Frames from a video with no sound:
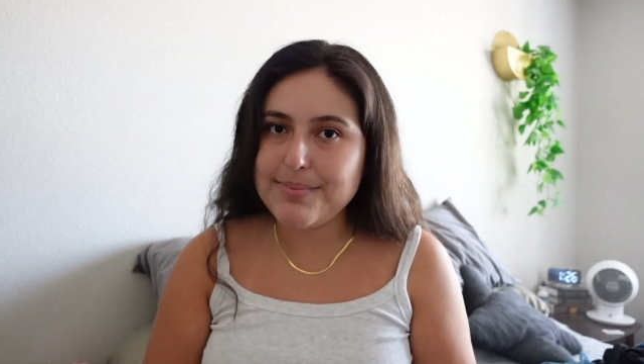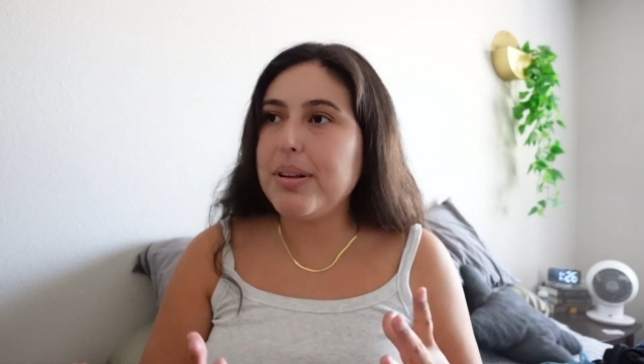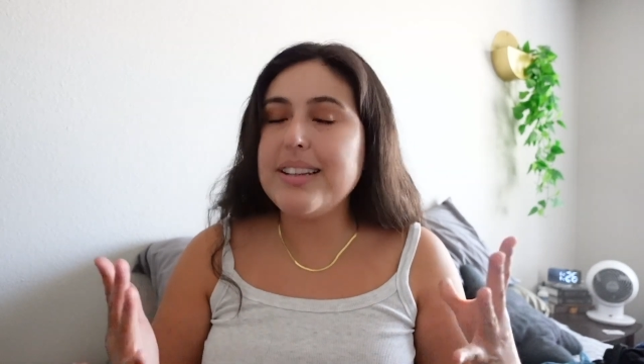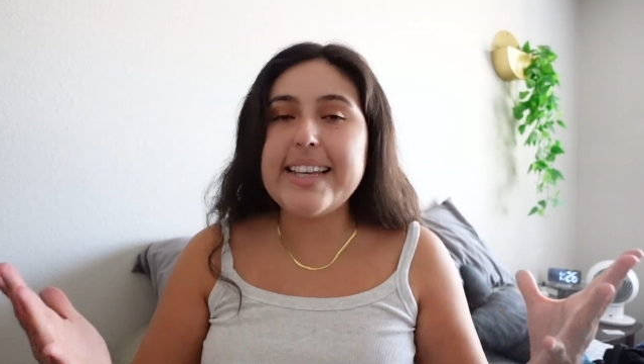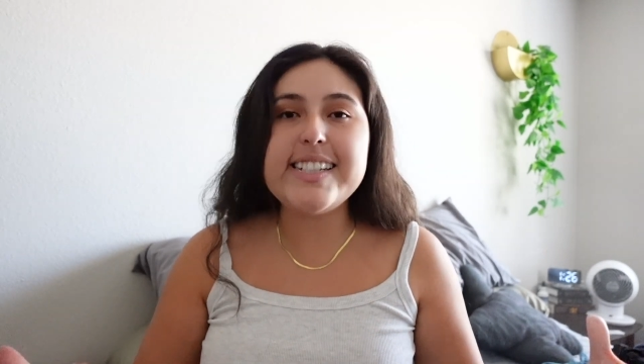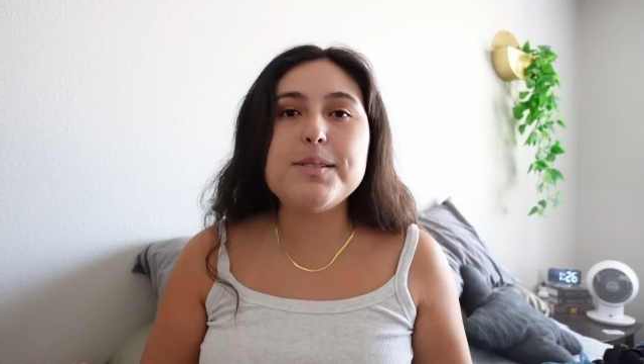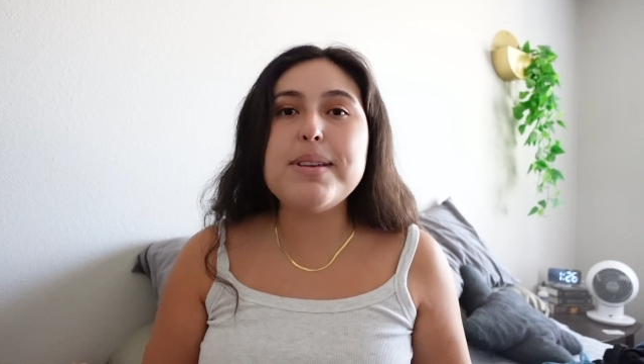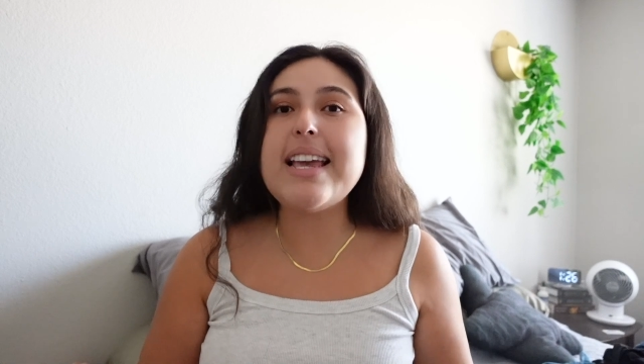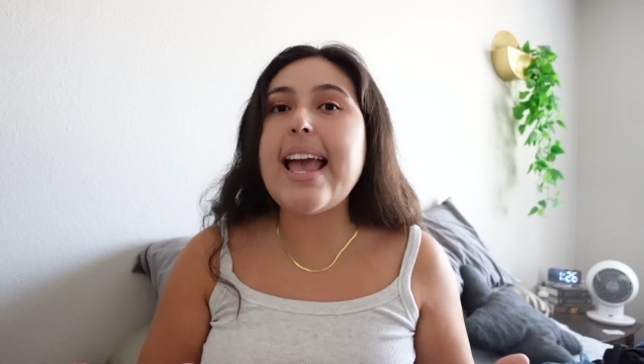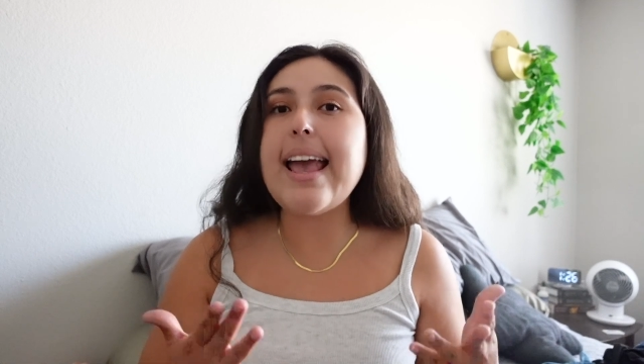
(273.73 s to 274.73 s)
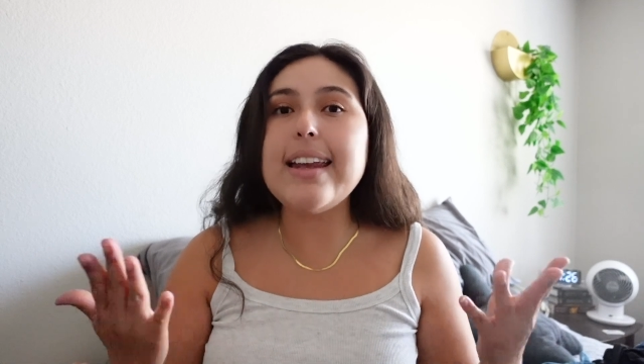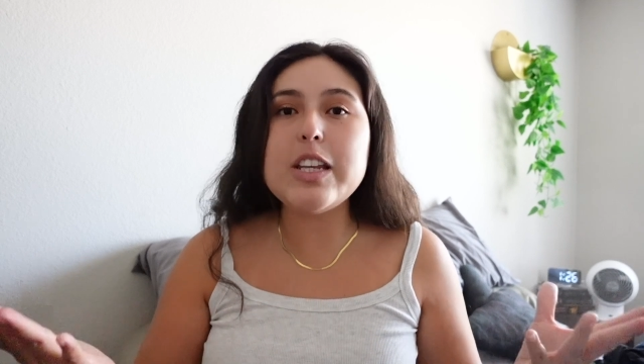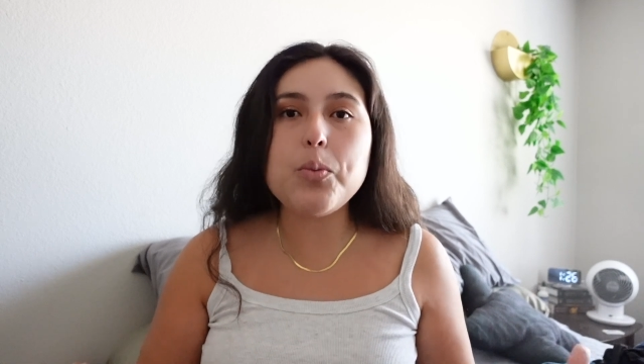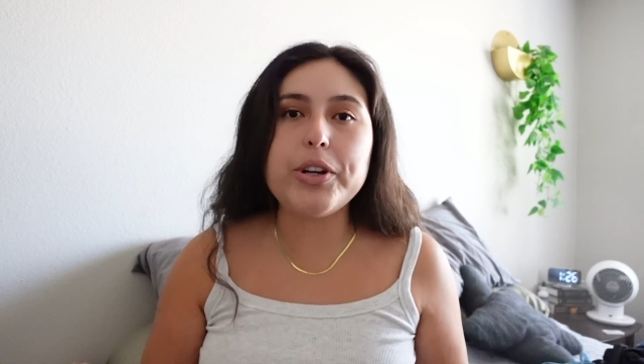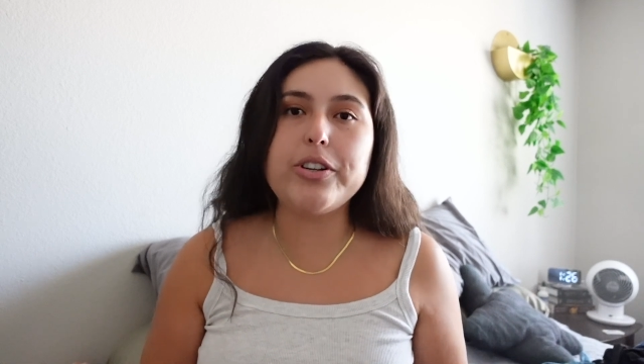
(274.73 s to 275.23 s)
Place me
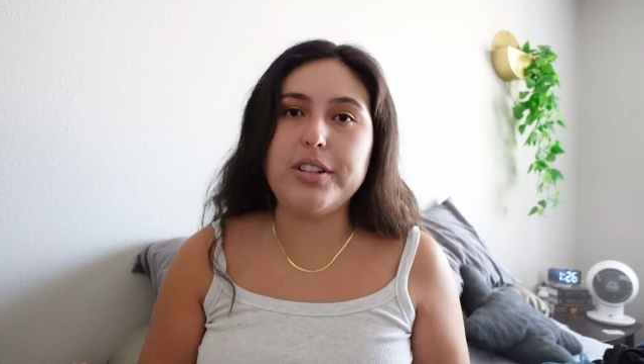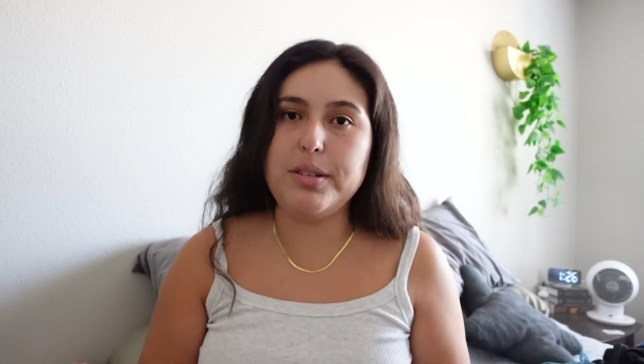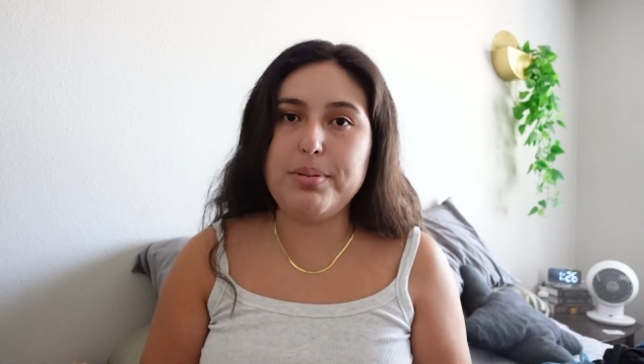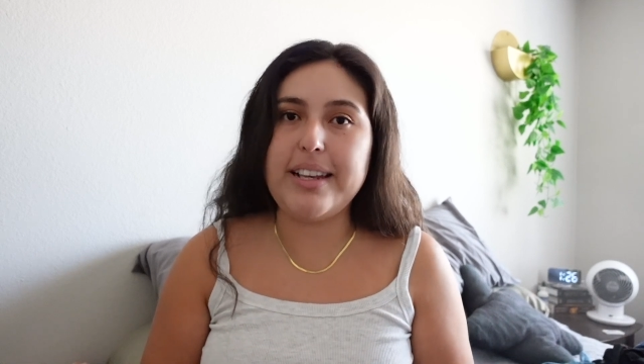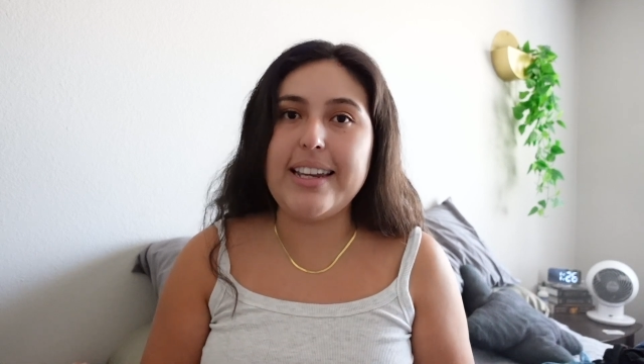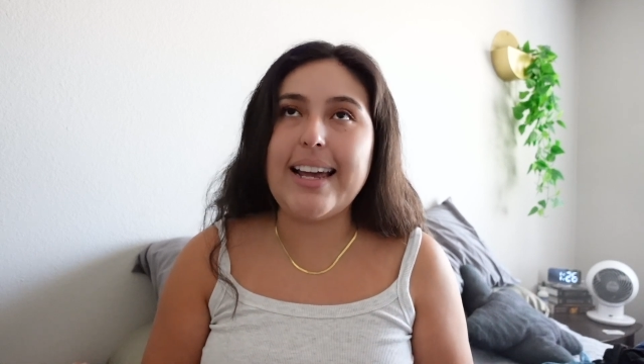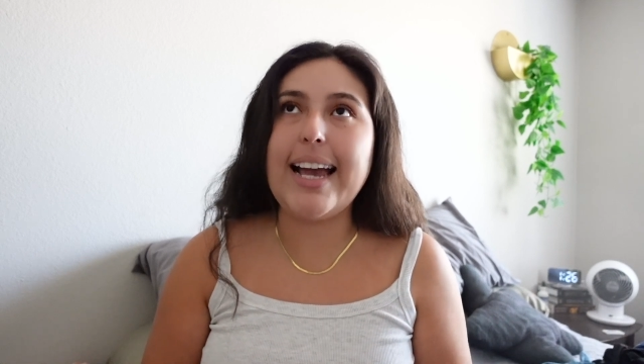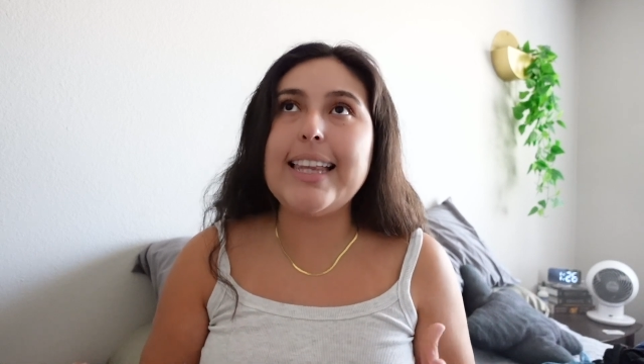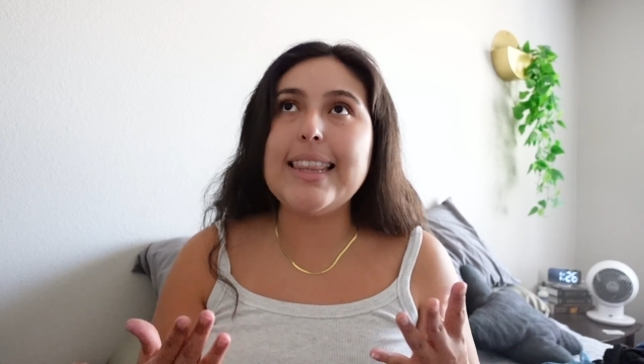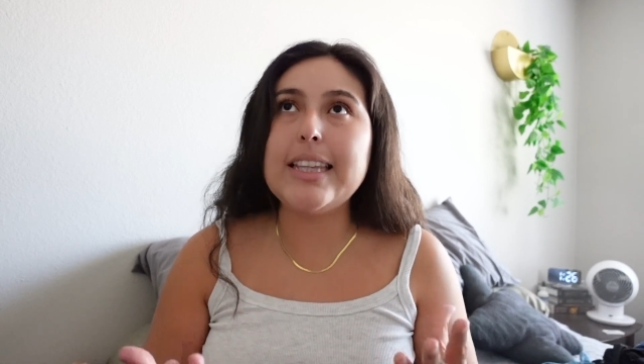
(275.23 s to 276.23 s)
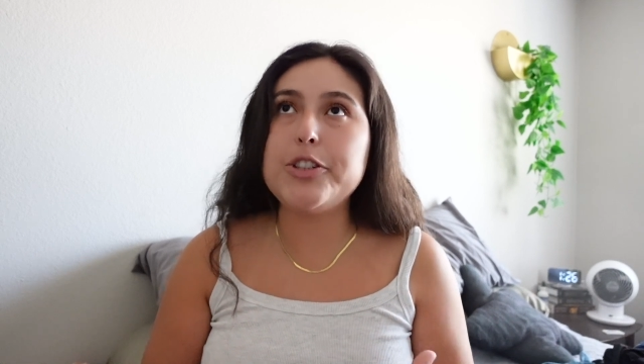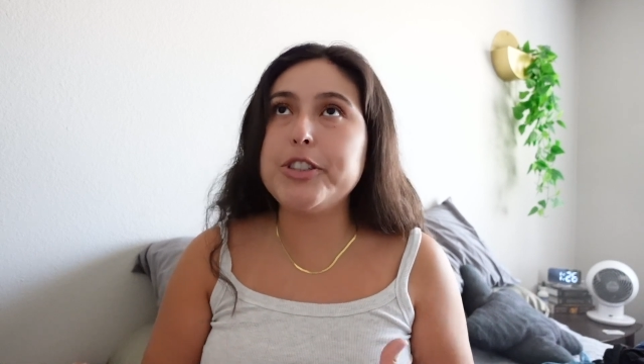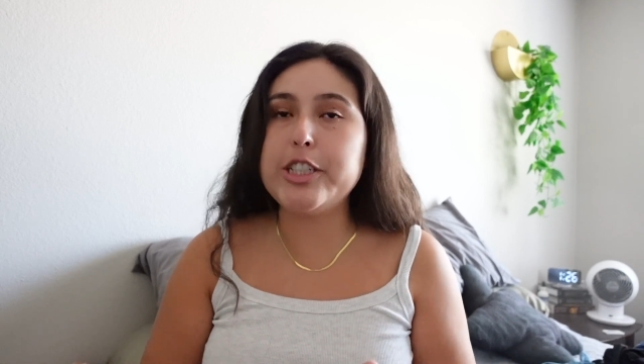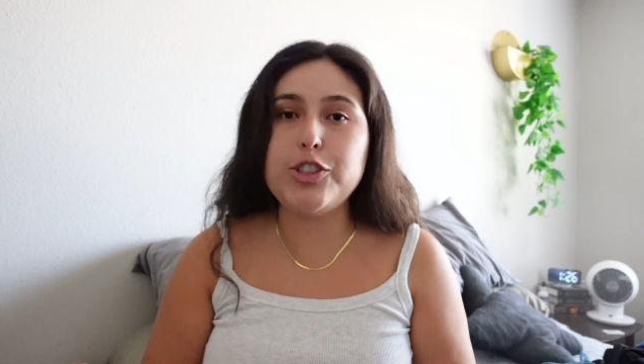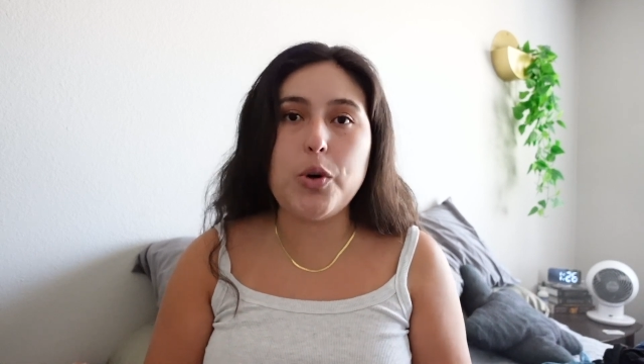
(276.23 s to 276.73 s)
anywhere on the plane. I
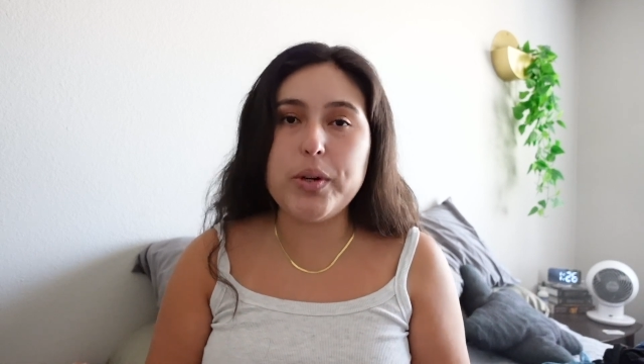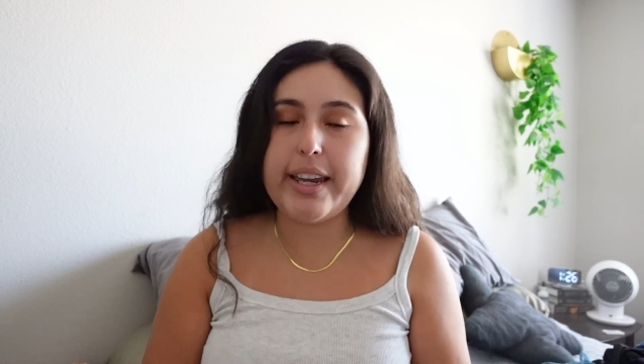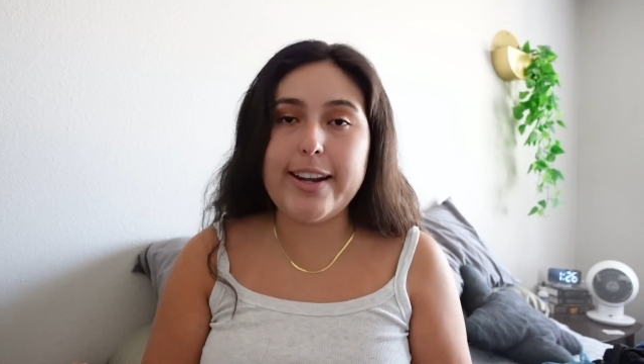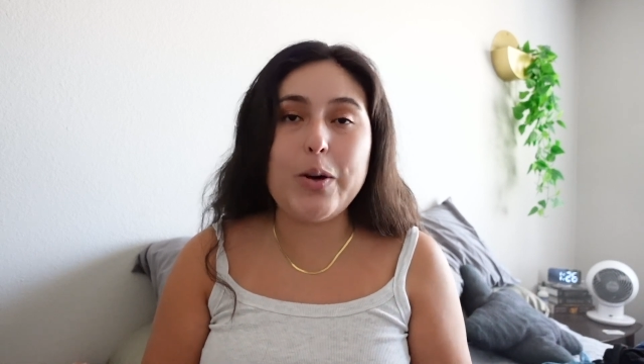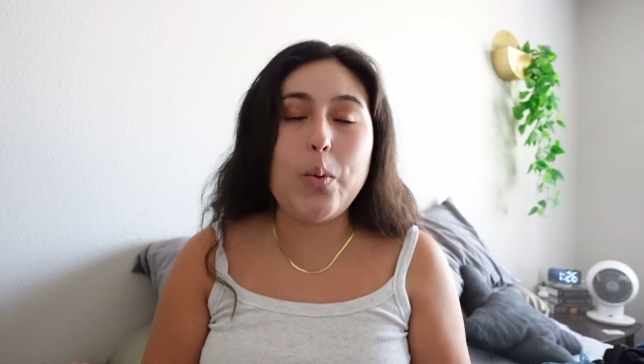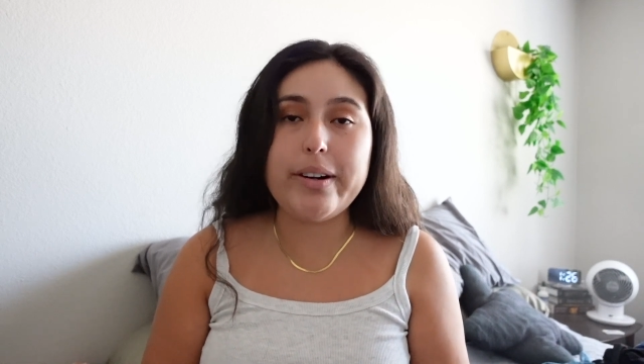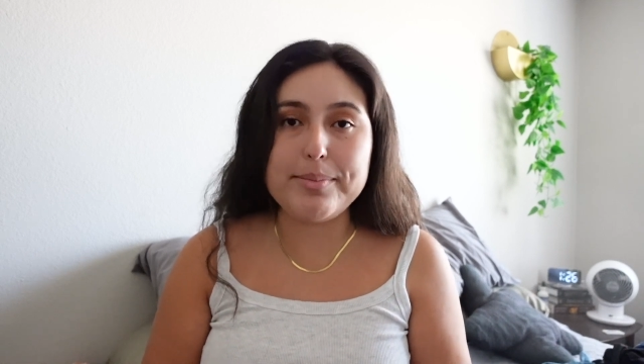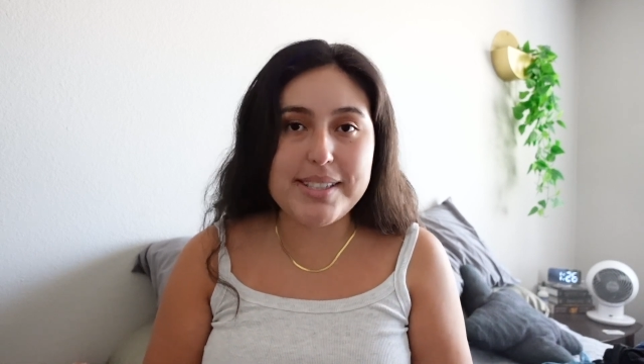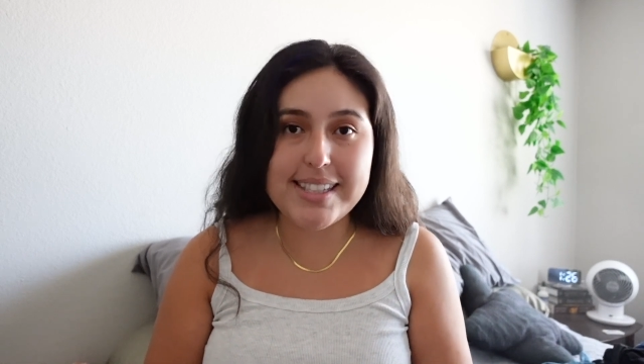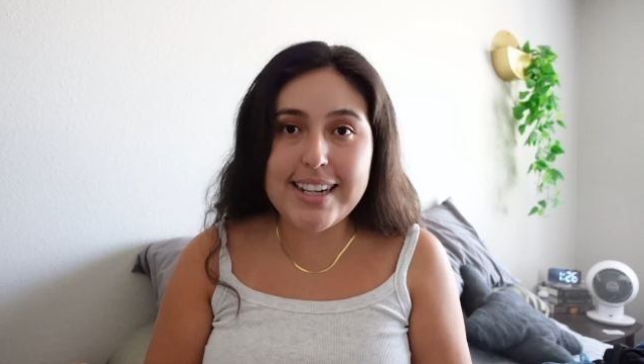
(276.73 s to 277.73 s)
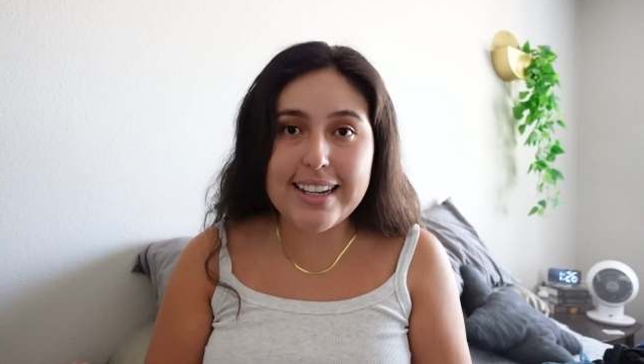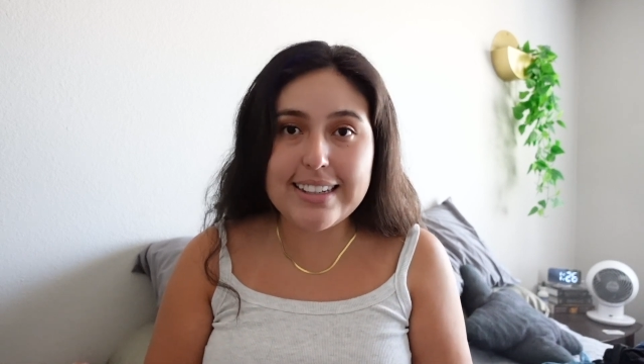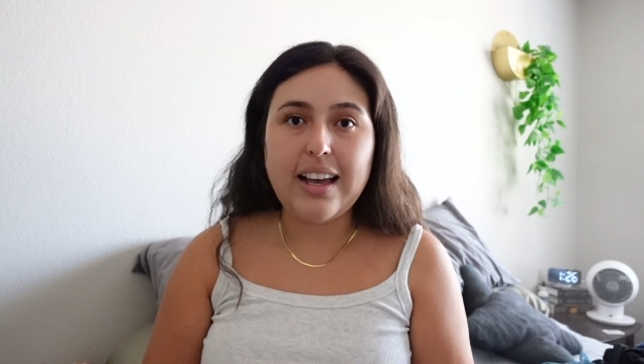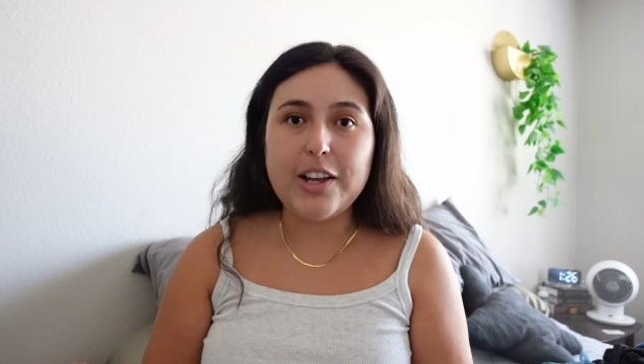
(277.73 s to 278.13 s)
literally don't care where I'm sitting.